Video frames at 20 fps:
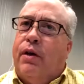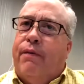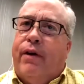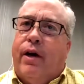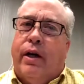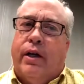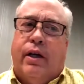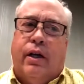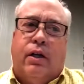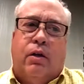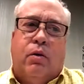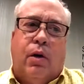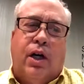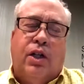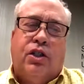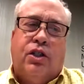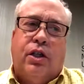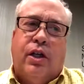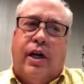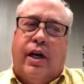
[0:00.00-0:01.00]
A very good
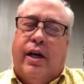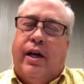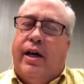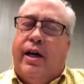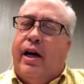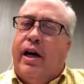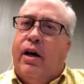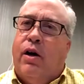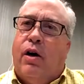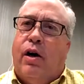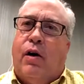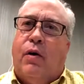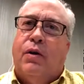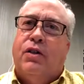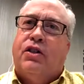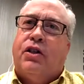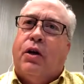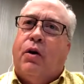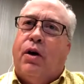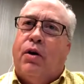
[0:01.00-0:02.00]
question. I always
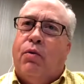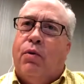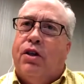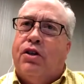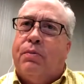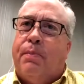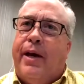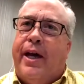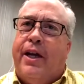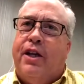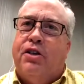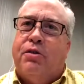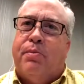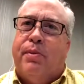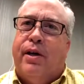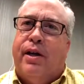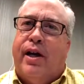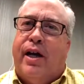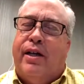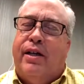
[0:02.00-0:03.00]
go on risk
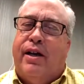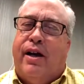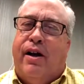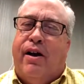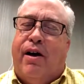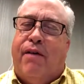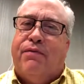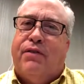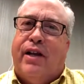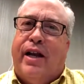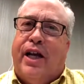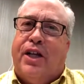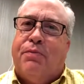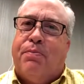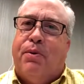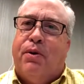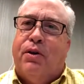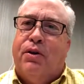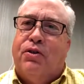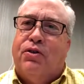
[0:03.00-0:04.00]
management. I often ask
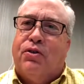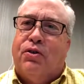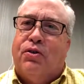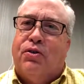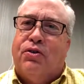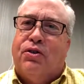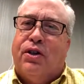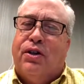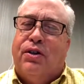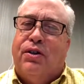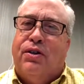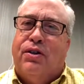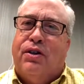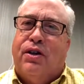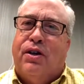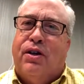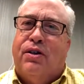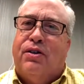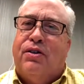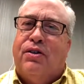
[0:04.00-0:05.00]
producers and
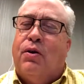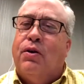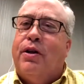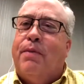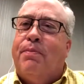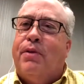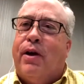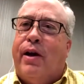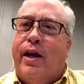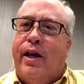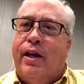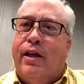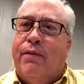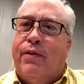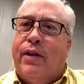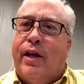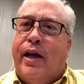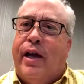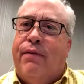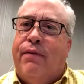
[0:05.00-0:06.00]
to hold up their hand if
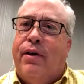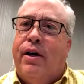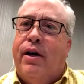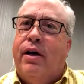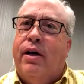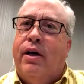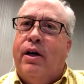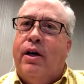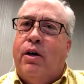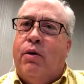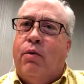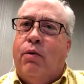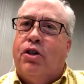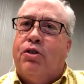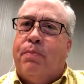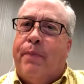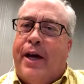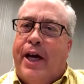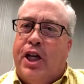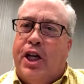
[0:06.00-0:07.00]
they have a
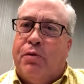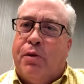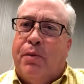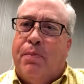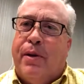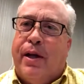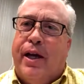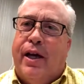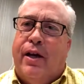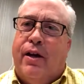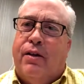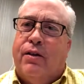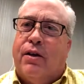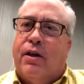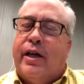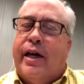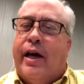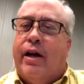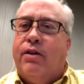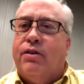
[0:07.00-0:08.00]
risk management plan on their
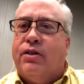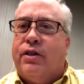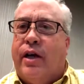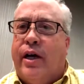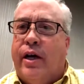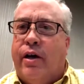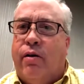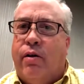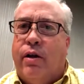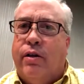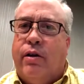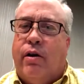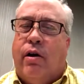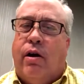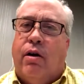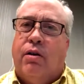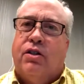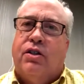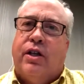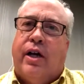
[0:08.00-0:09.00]
cattle side or on their
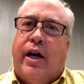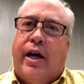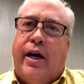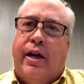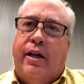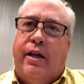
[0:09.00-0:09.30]
hog side.